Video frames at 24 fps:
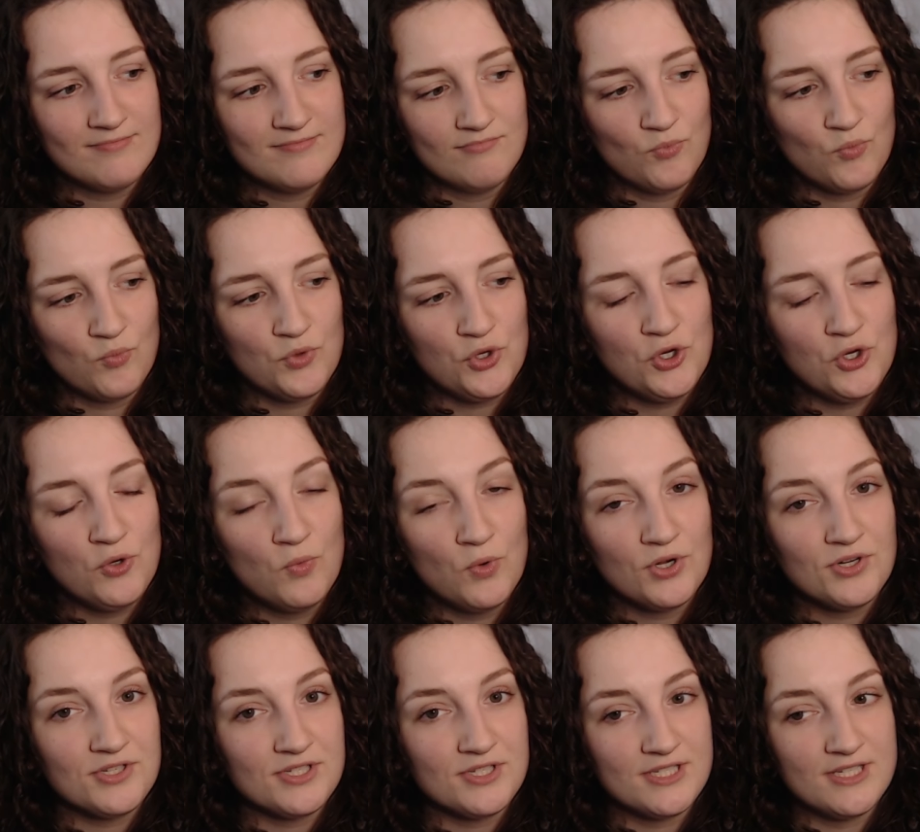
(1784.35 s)
you
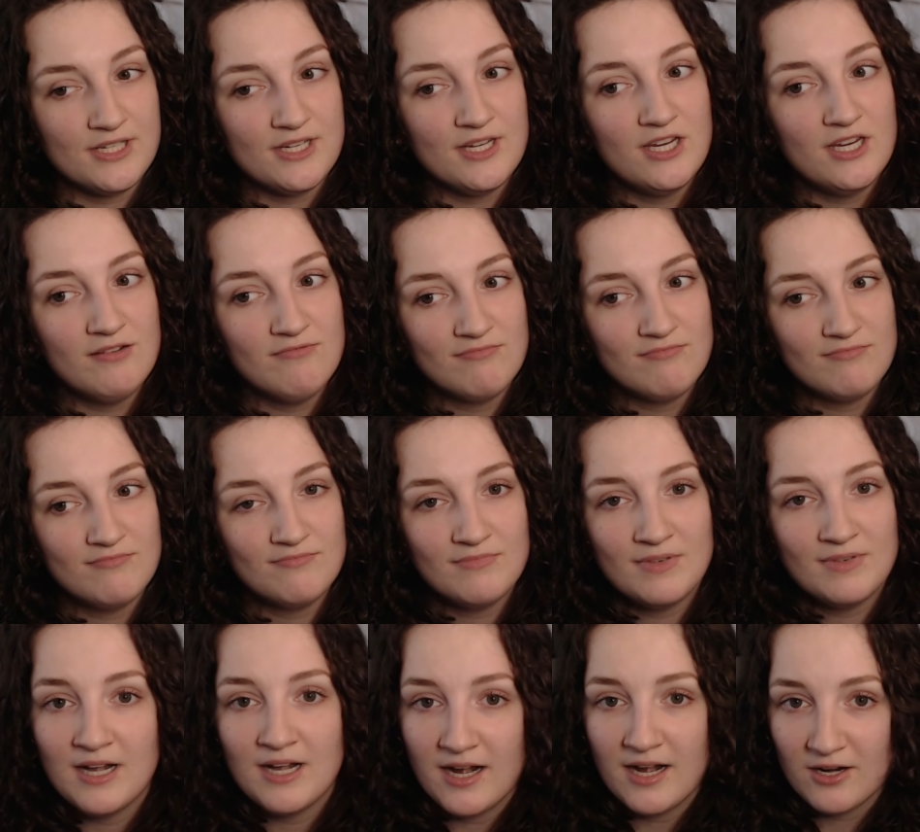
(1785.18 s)
wouldn't see
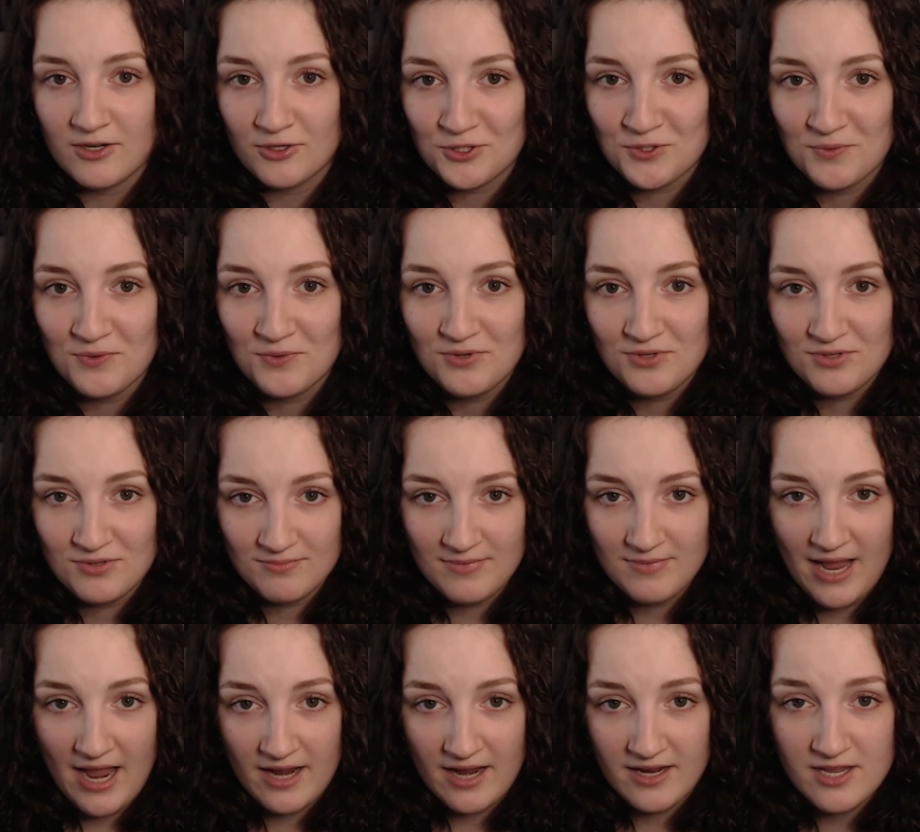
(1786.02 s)
in an actual
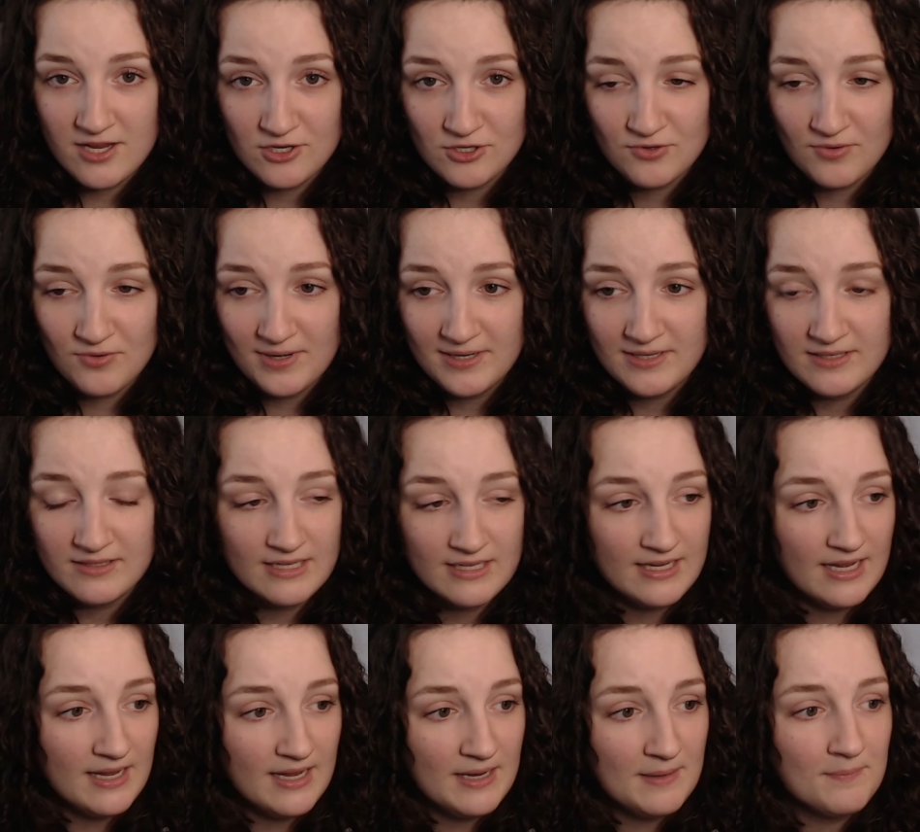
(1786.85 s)
hacking screen in the
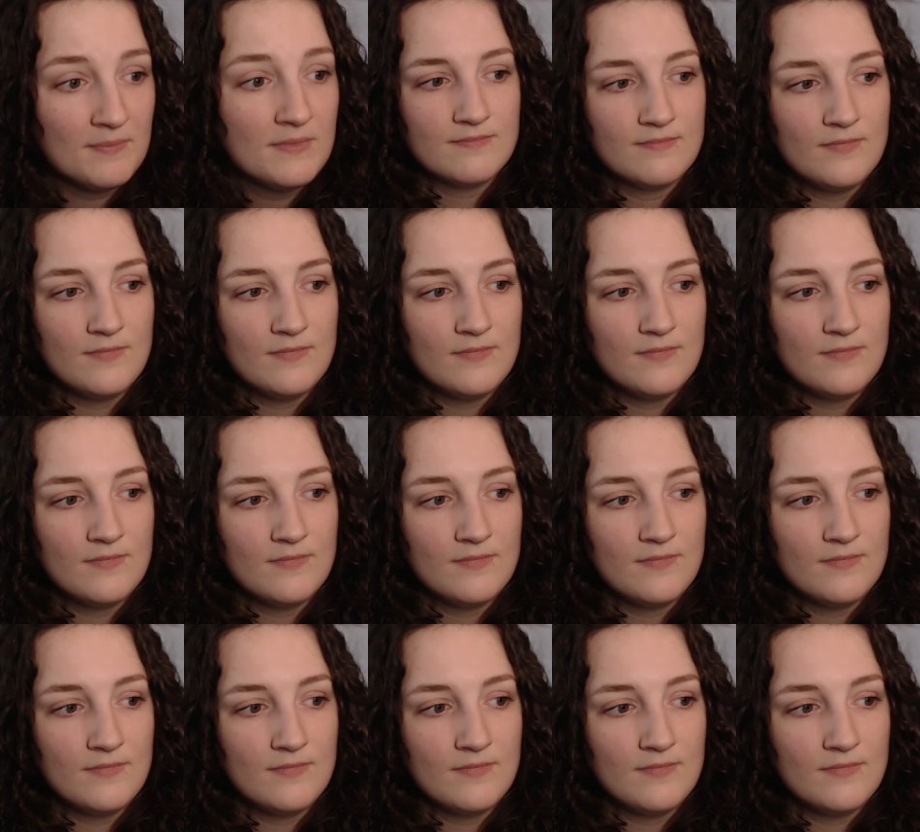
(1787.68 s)
game.